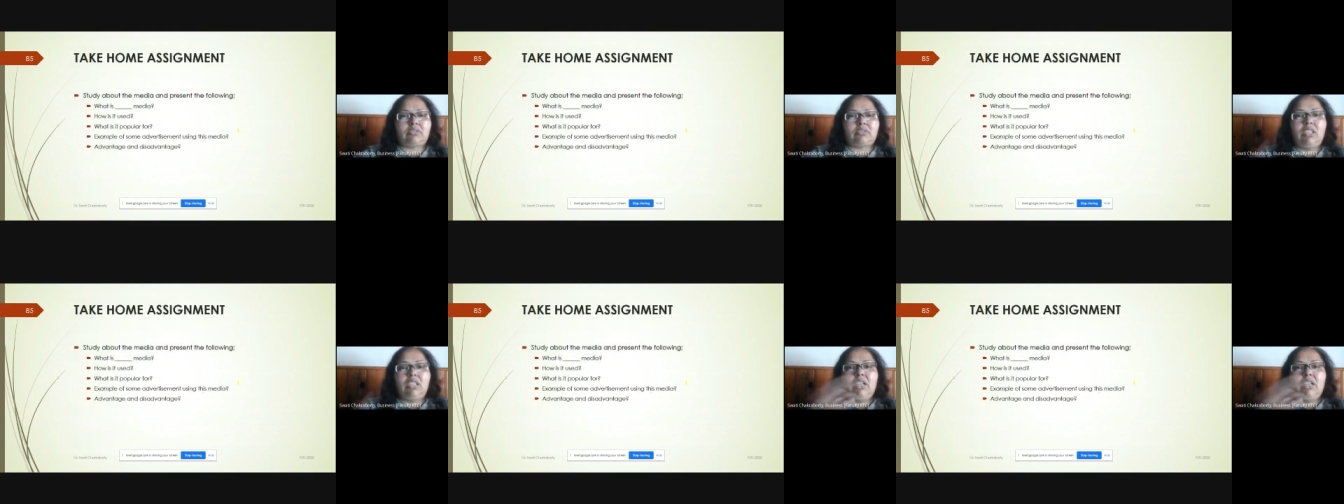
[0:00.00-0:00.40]

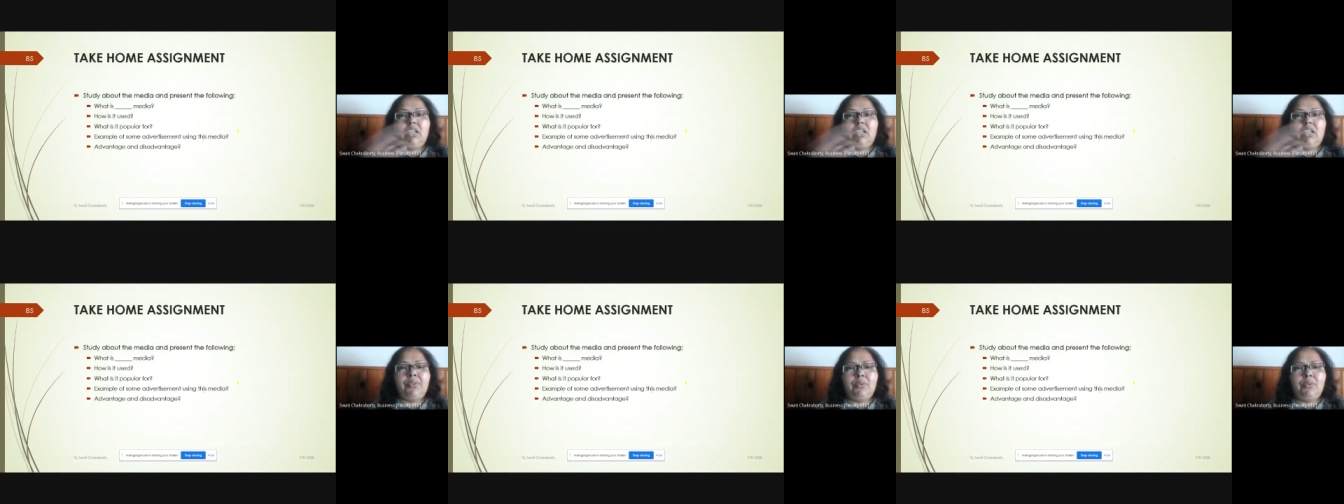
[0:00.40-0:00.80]
So
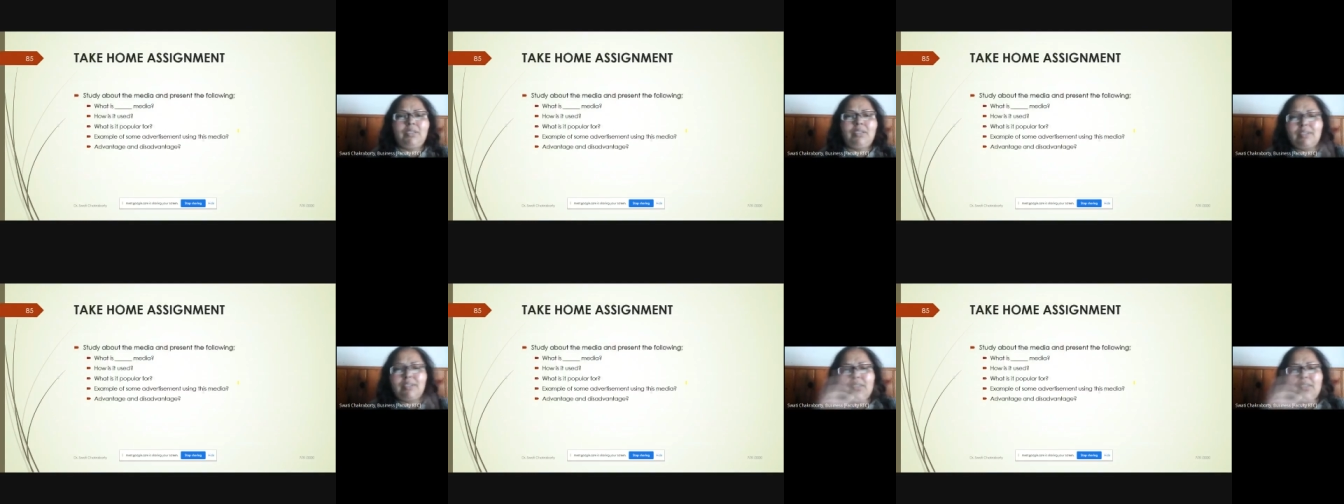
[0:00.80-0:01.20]
this is
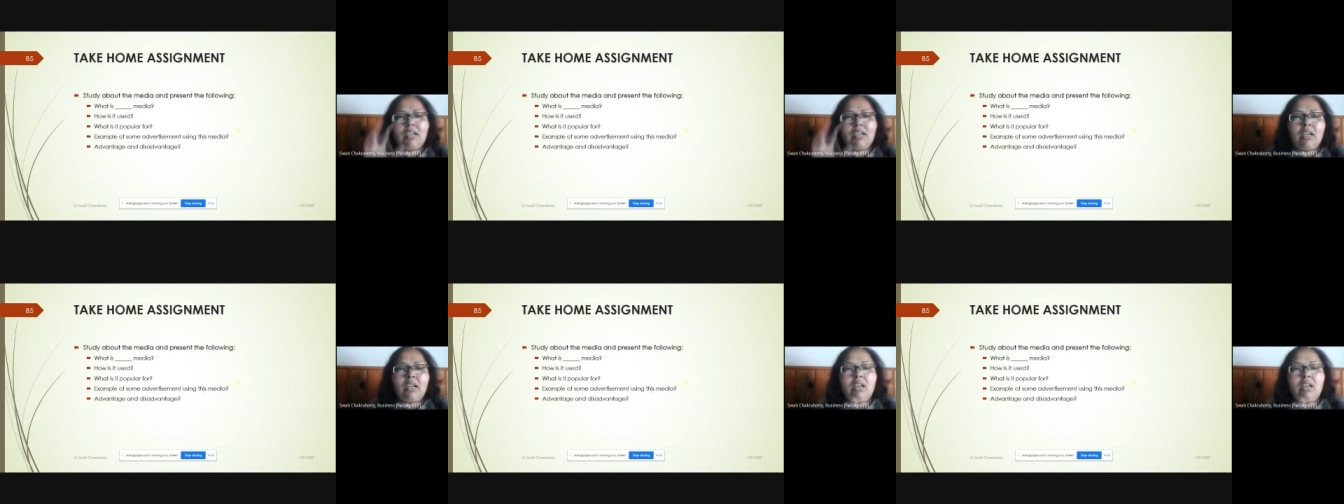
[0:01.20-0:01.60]

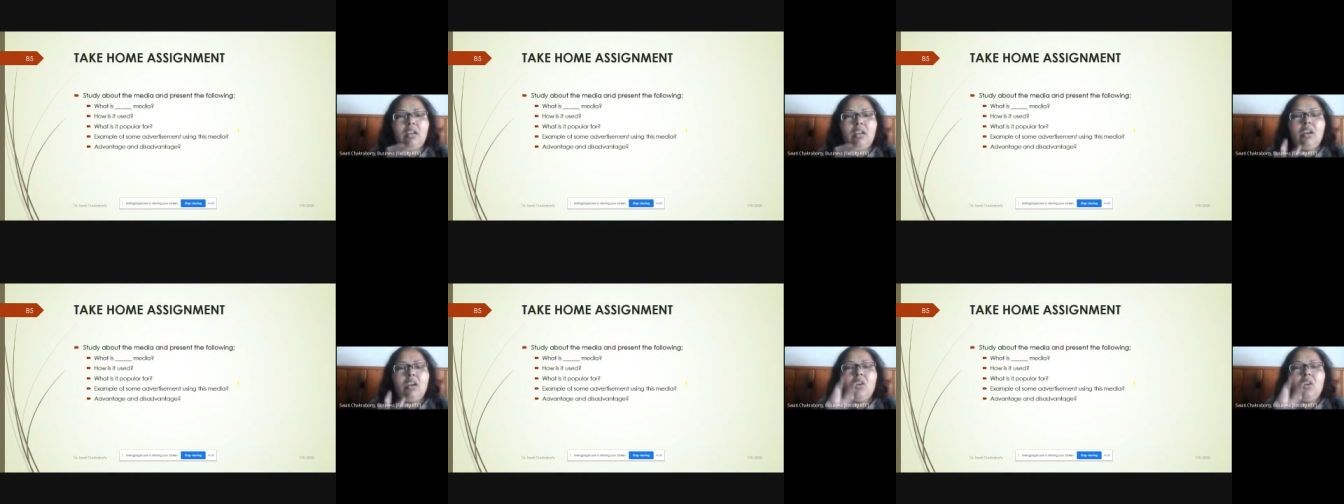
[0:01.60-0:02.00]
a
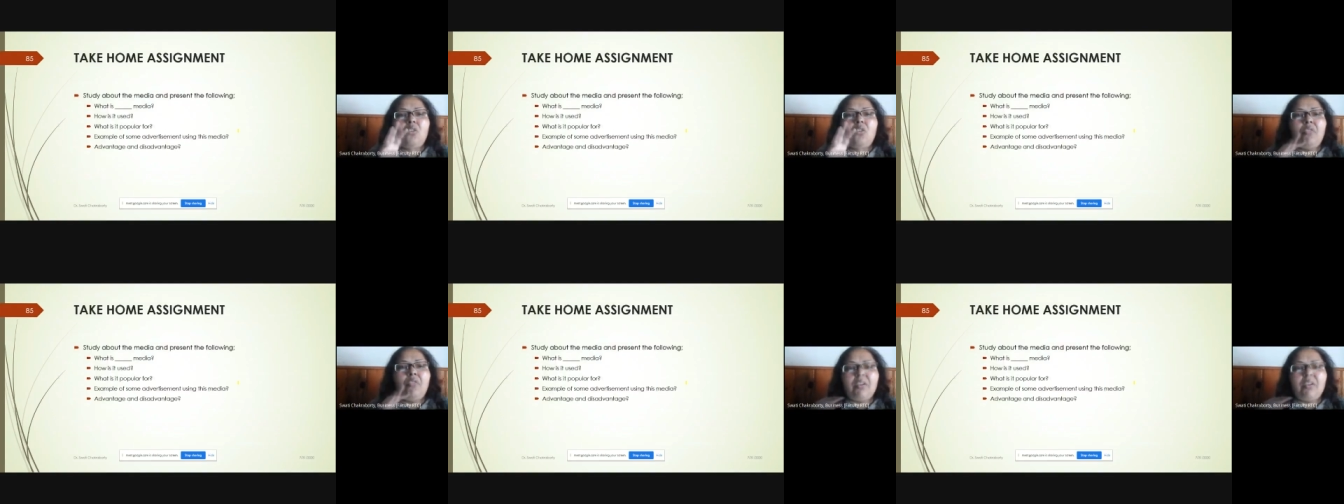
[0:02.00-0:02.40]

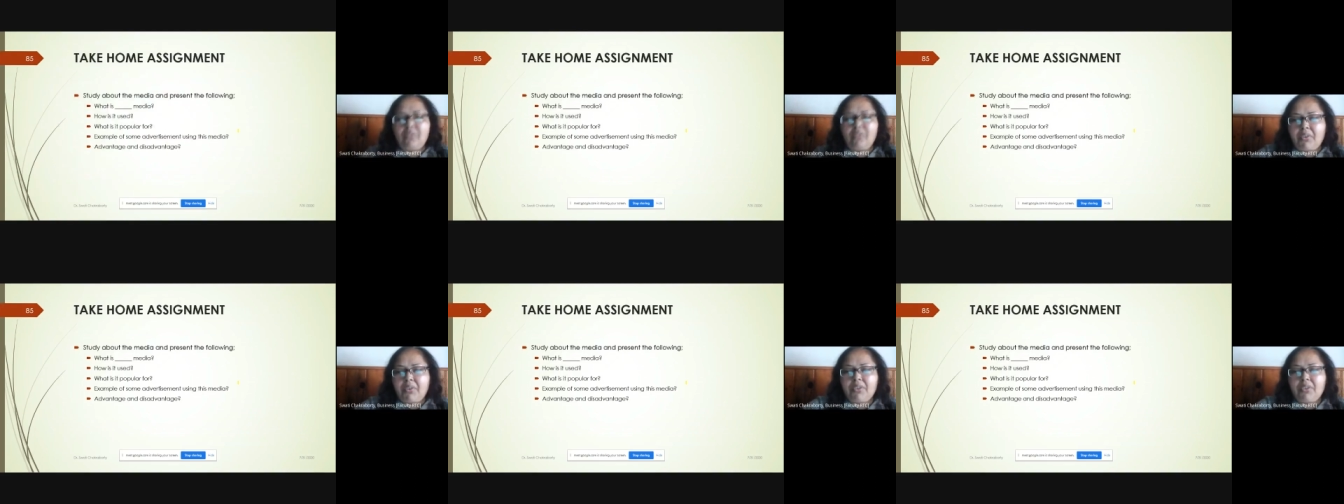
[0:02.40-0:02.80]
homework for
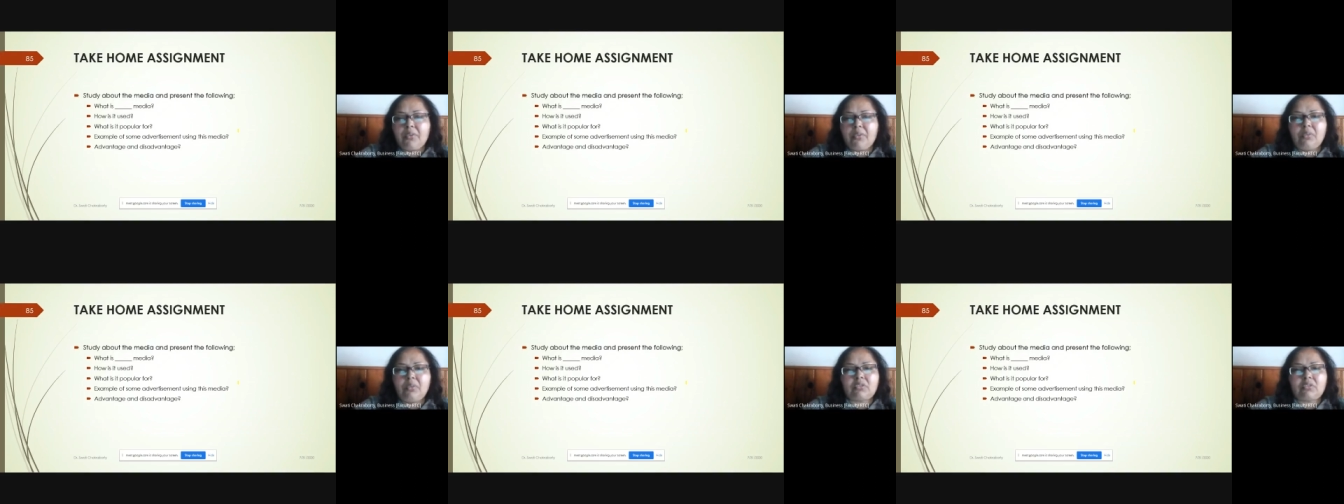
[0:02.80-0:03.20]
you,
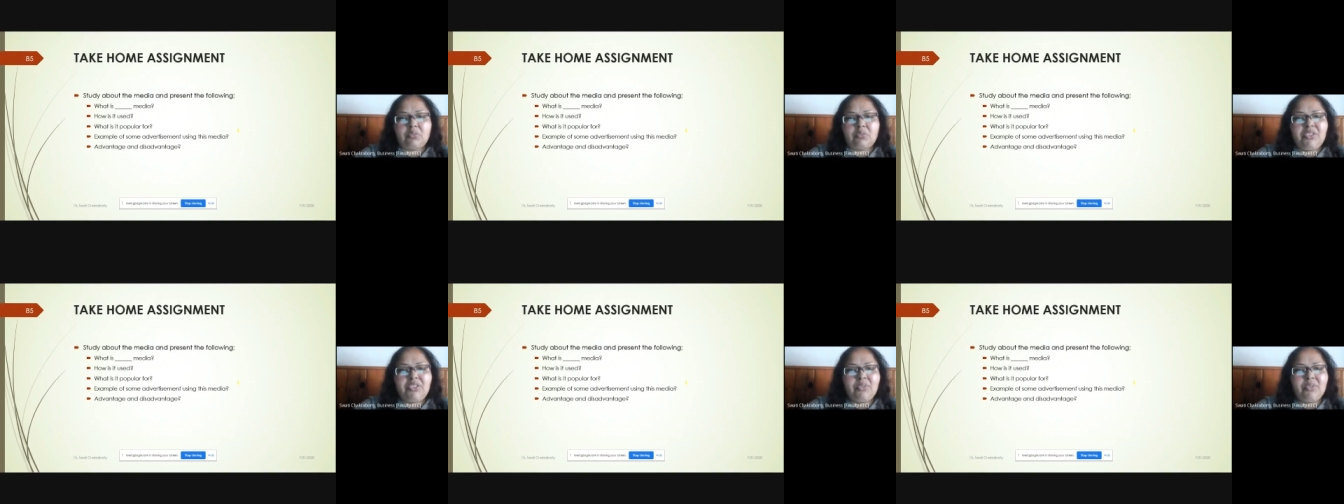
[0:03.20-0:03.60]
which you
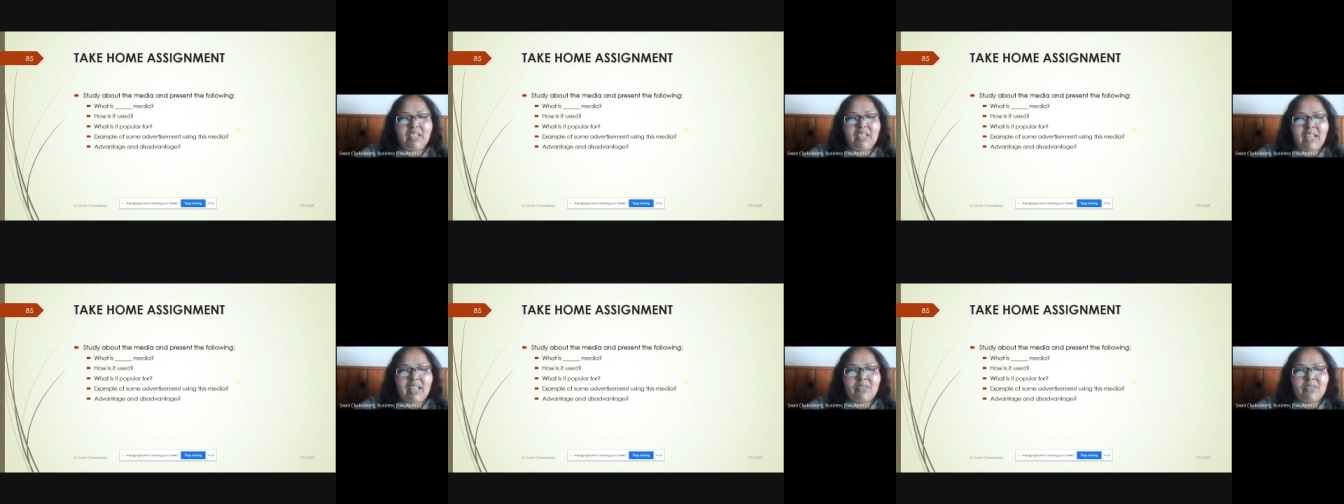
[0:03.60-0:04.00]
can
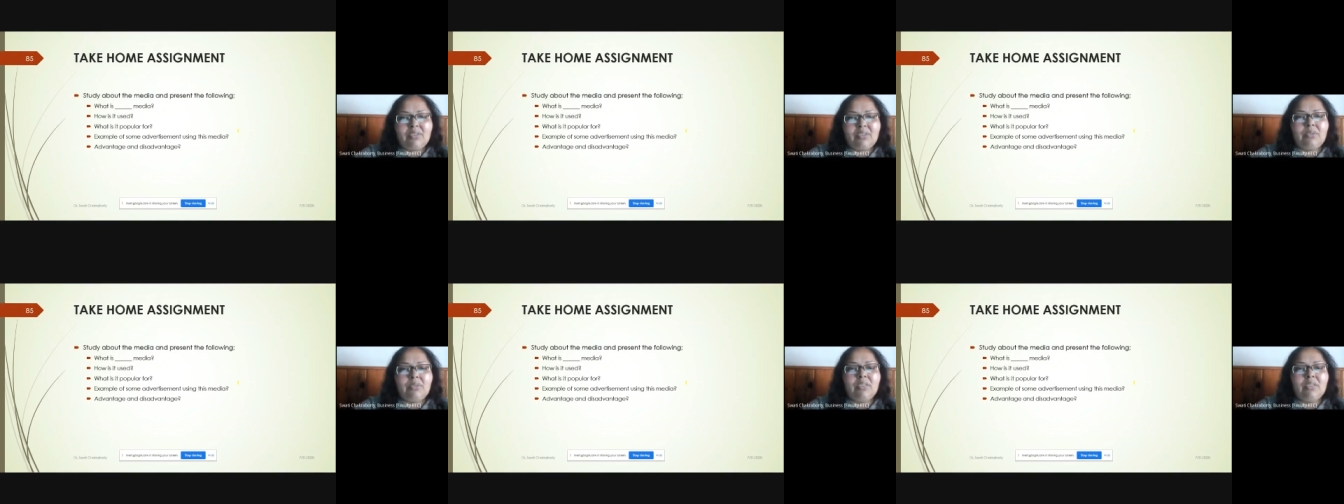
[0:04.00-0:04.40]
actually do
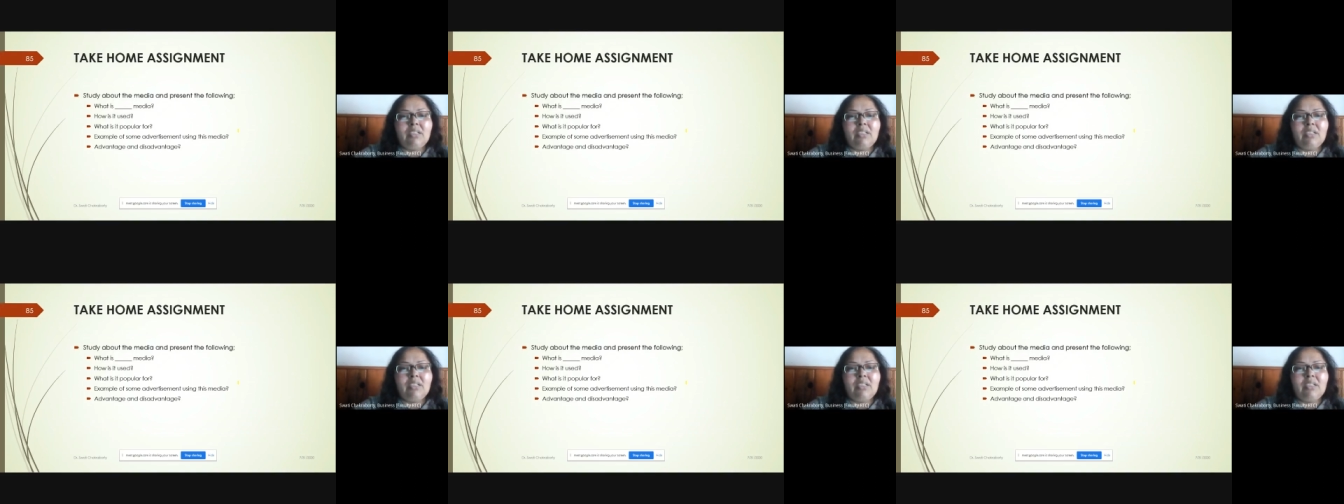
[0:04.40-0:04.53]
it.